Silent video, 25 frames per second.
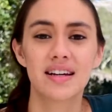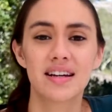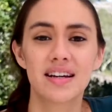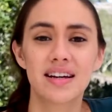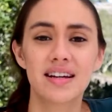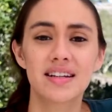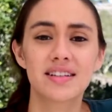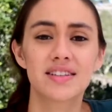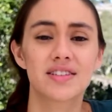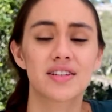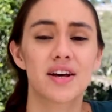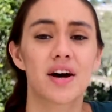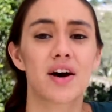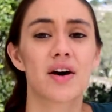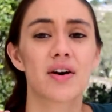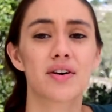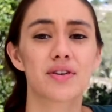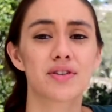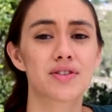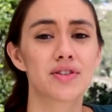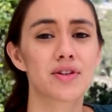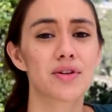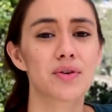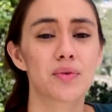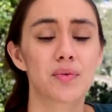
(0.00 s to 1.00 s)
It's
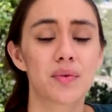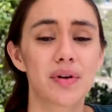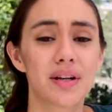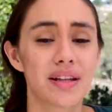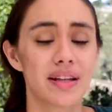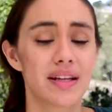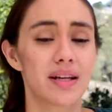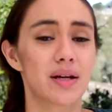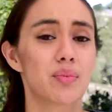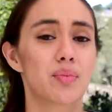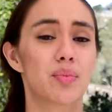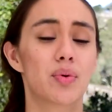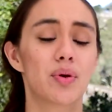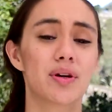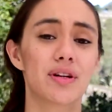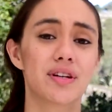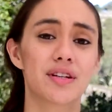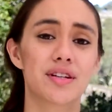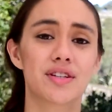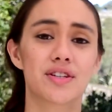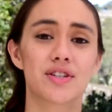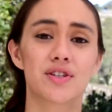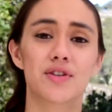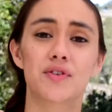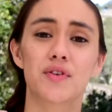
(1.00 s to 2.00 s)
also really
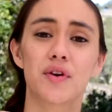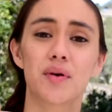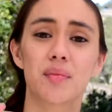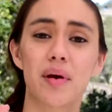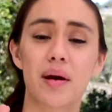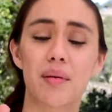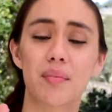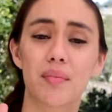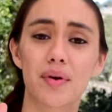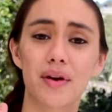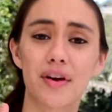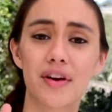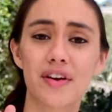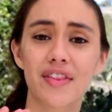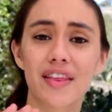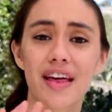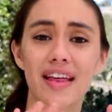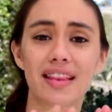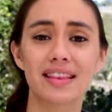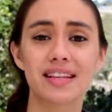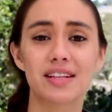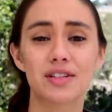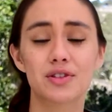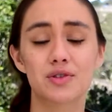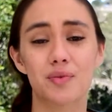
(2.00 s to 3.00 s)
important to remember
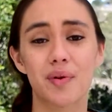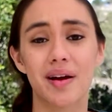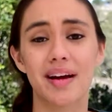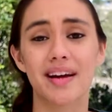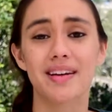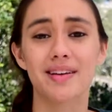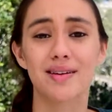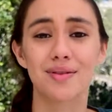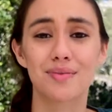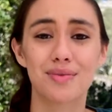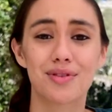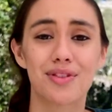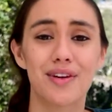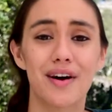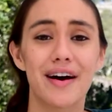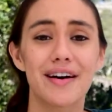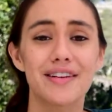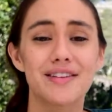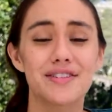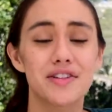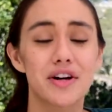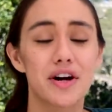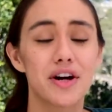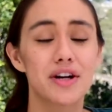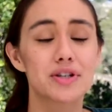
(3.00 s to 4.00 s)
that these random
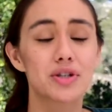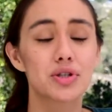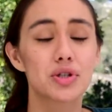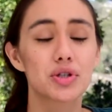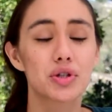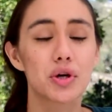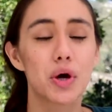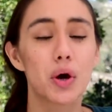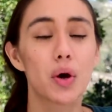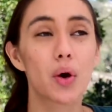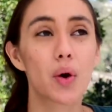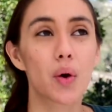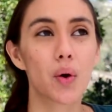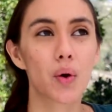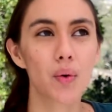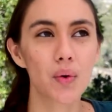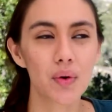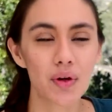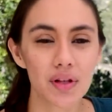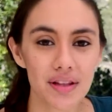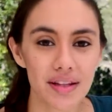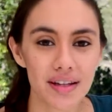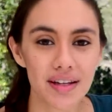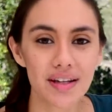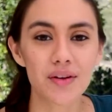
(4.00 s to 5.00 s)
thoughts are
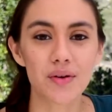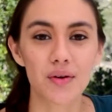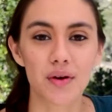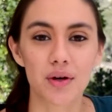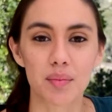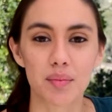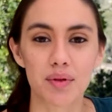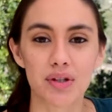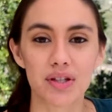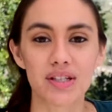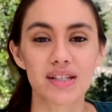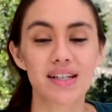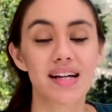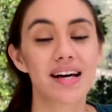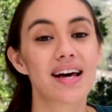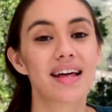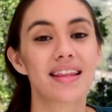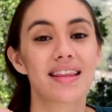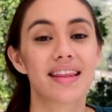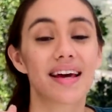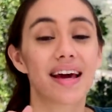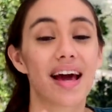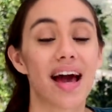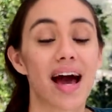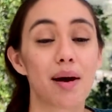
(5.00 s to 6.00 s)
totally normal.
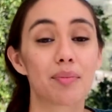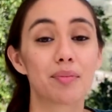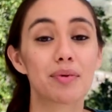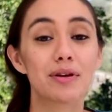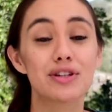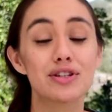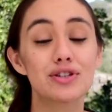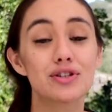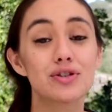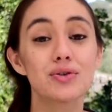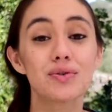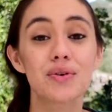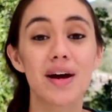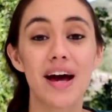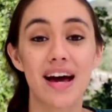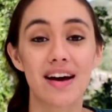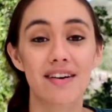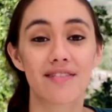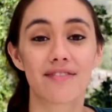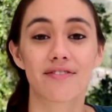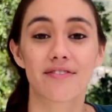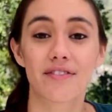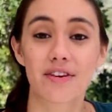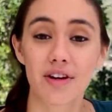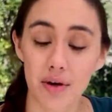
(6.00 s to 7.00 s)
They happen to
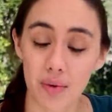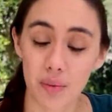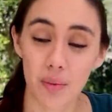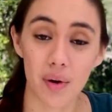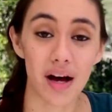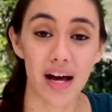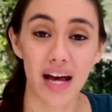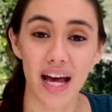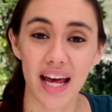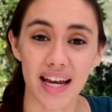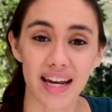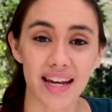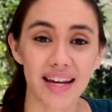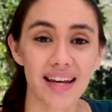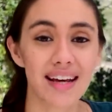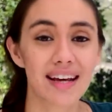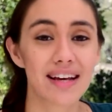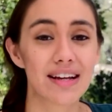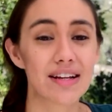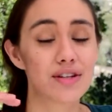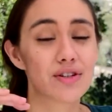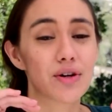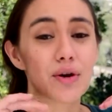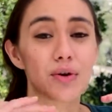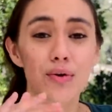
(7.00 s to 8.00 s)
everyone.
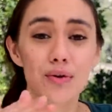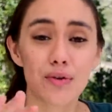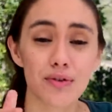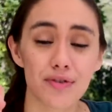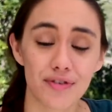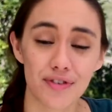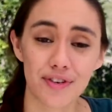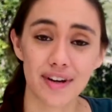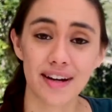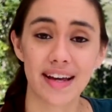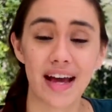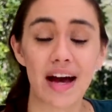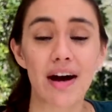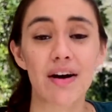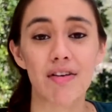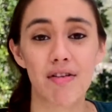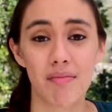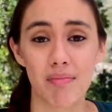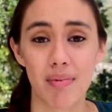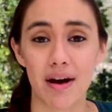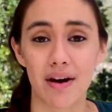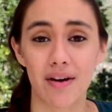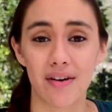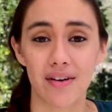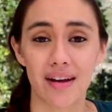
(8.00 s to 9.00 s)
Don't freak out
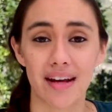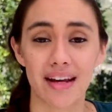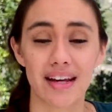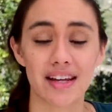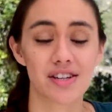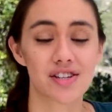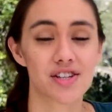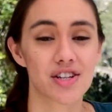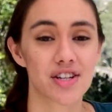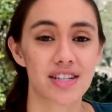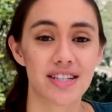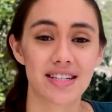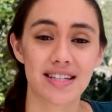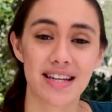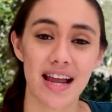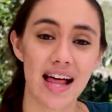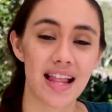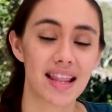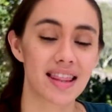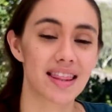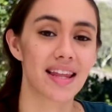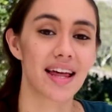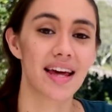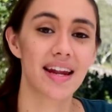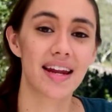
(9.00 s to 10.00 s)
about it. Just
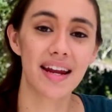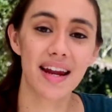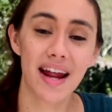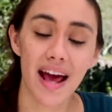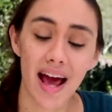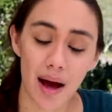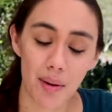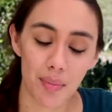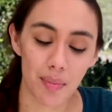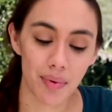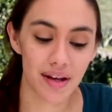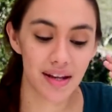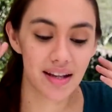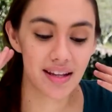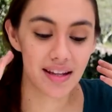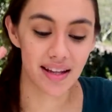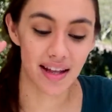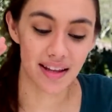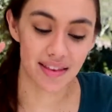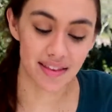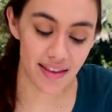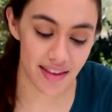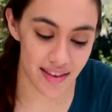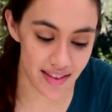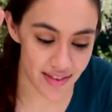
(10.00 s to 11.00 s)
let it happen.
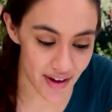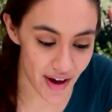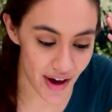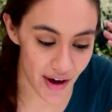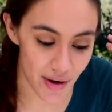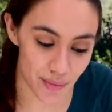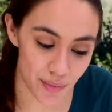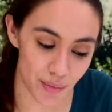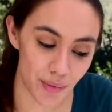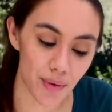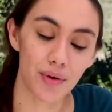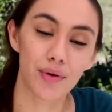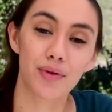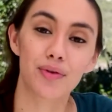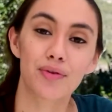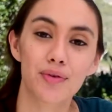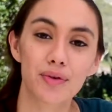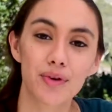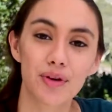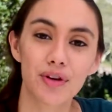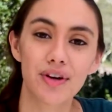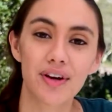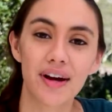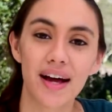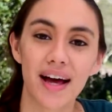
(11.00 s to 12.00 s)
Let the thought roll through
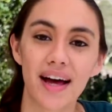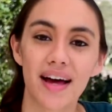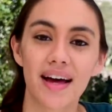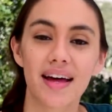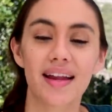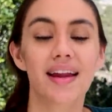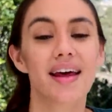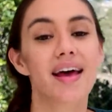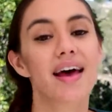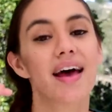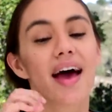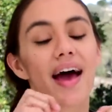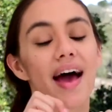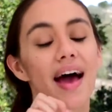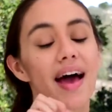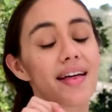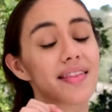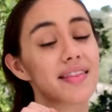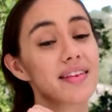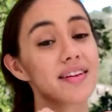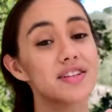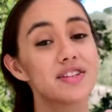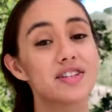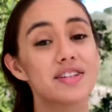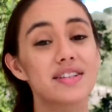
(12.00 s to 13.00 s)
your head and
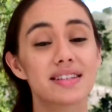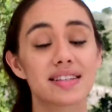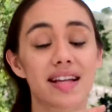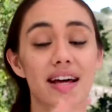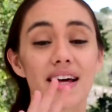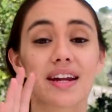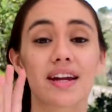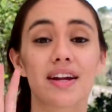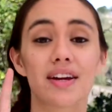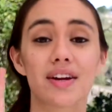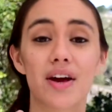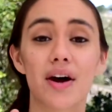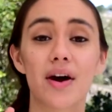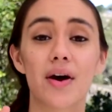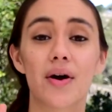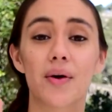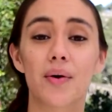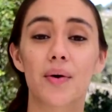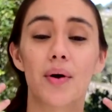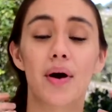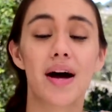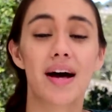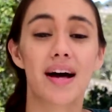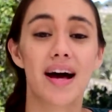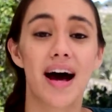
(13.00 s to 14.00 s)
then just let it
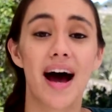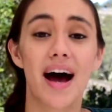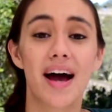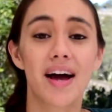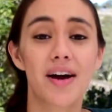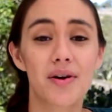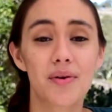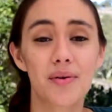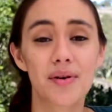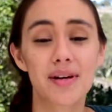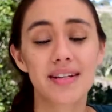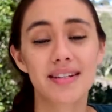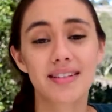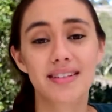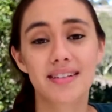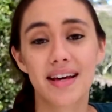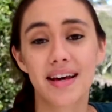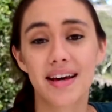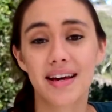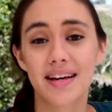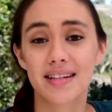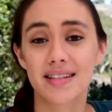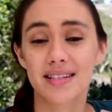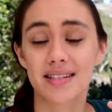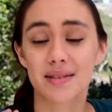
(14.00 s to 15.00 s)
go. I always
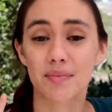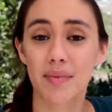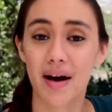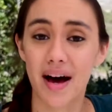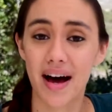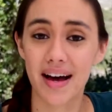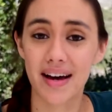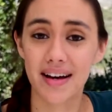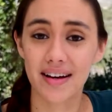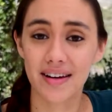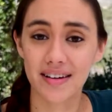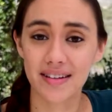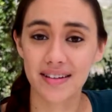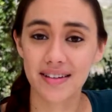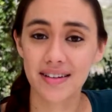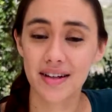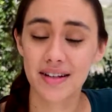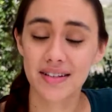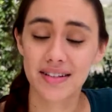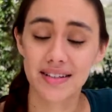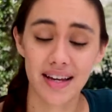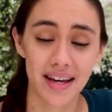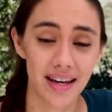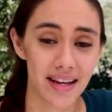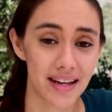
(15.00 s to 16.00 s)
say smile,
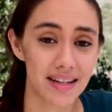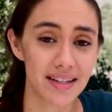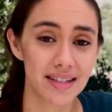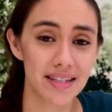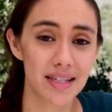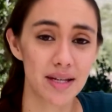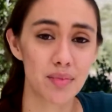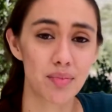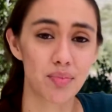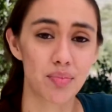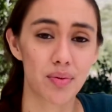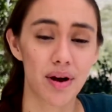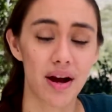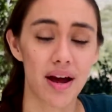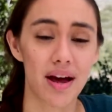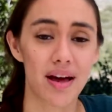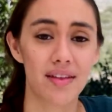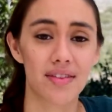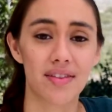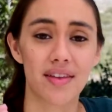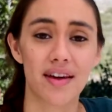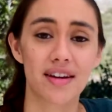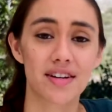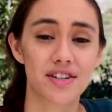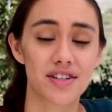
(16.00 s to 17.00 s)
take a deep breath,
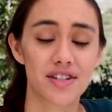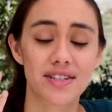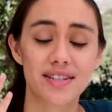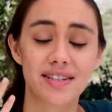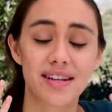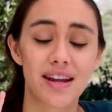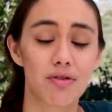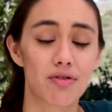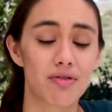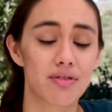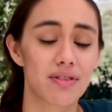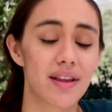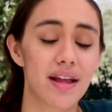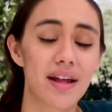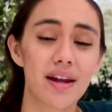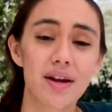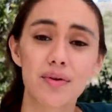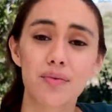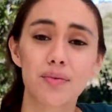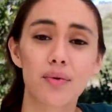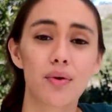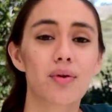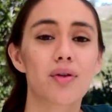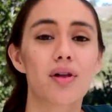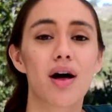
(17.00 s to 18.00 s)
and just let it
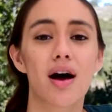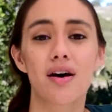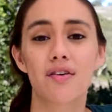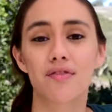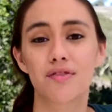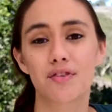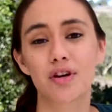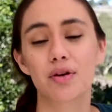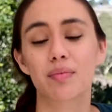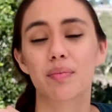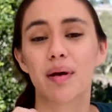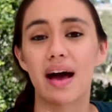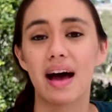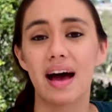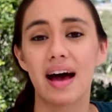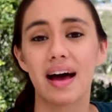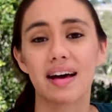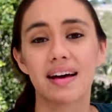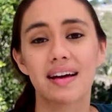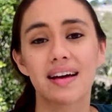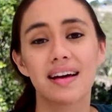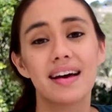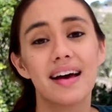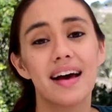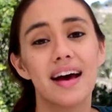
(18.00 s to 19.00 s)
roll off your
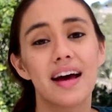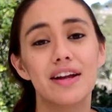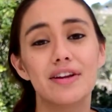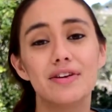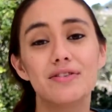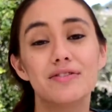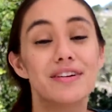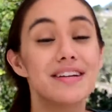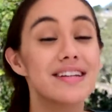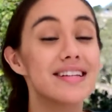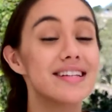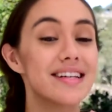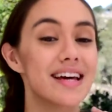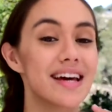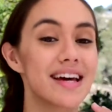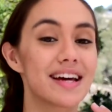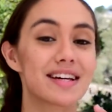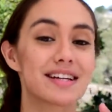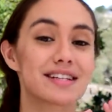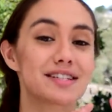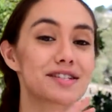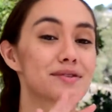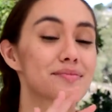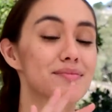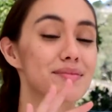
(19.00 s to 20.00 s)
back. And you can
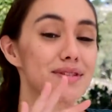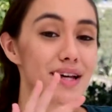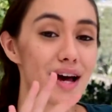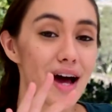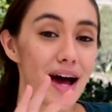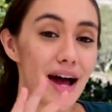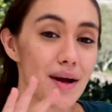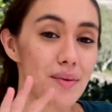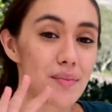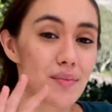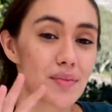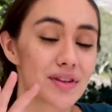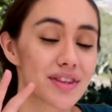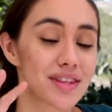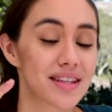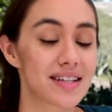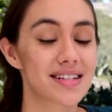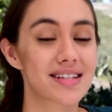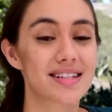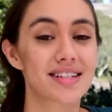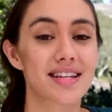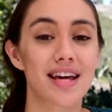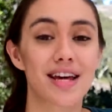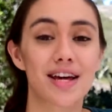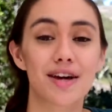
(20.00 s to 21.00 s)
take some time with
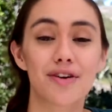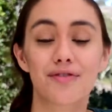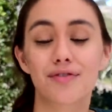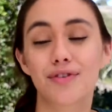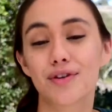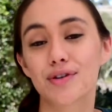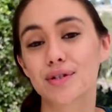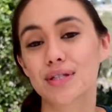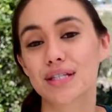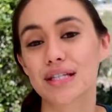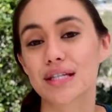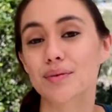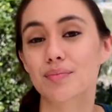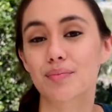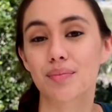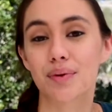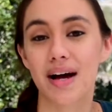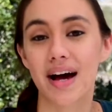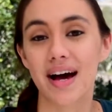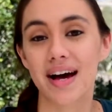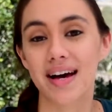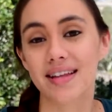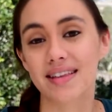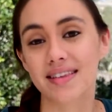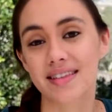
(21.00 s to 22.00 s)
this, take a few deep
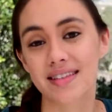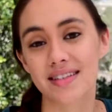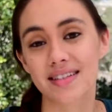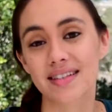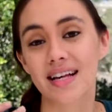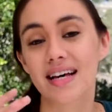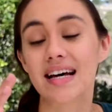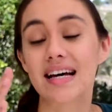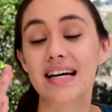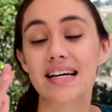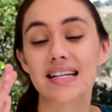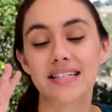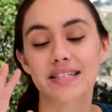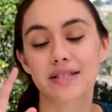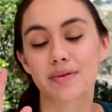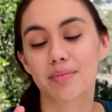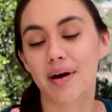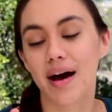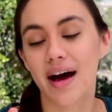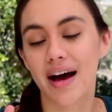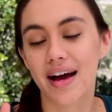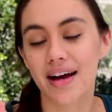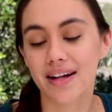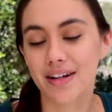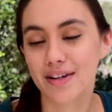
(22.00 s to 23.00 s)
breaths,
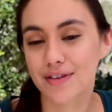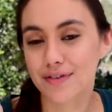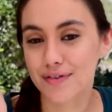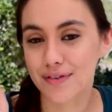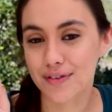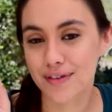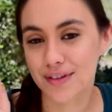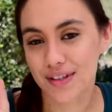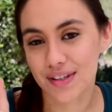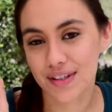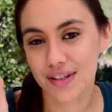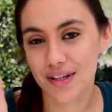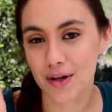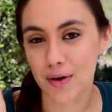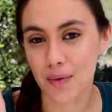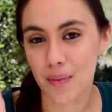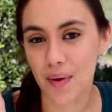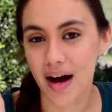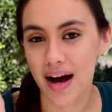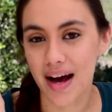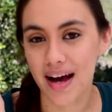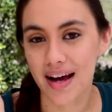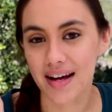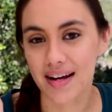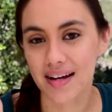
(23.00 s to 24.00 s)
smile for a little
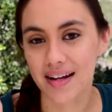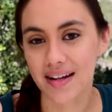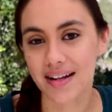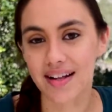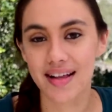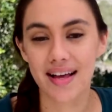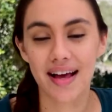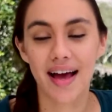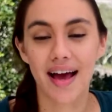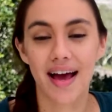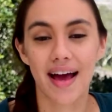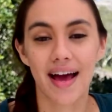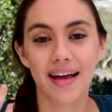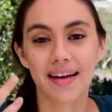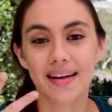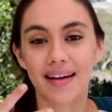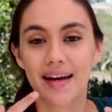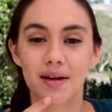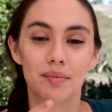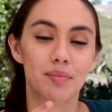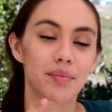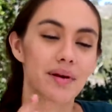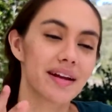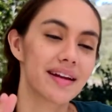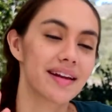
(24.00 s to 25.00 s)
while, and
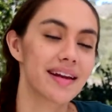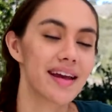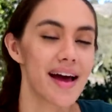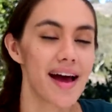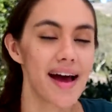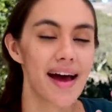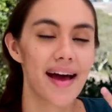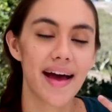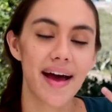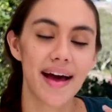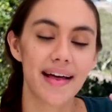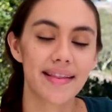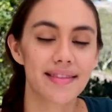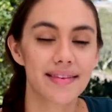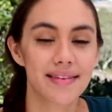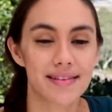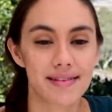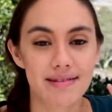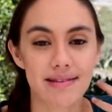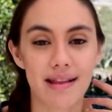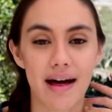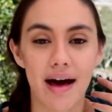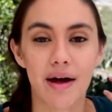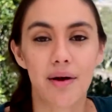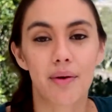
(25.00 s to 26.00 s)
admit, yeah, I had this
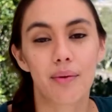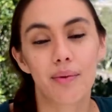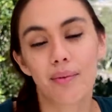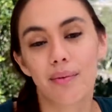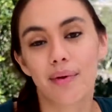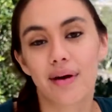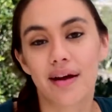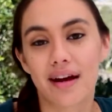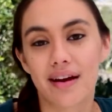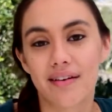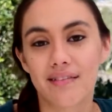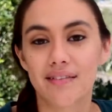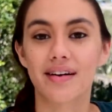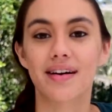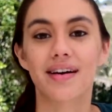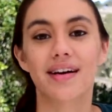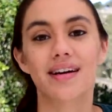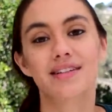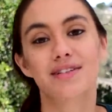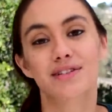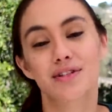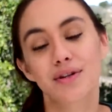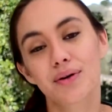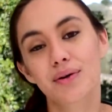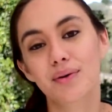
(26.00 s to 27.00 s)
thought. Whatever.
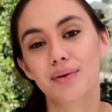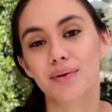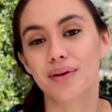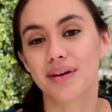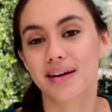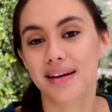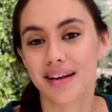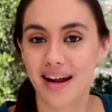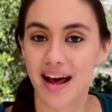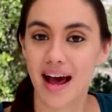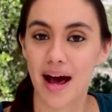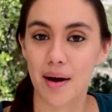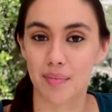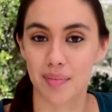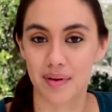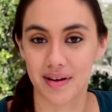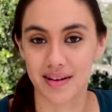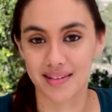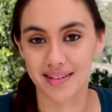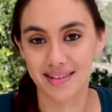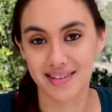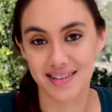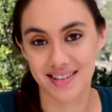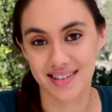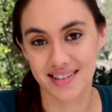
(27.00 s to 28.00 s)
It's cool. It
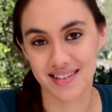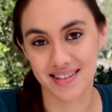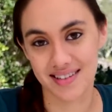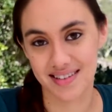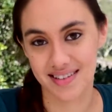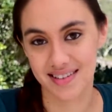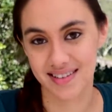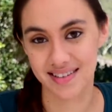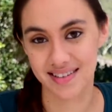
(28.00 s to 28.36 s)
happens.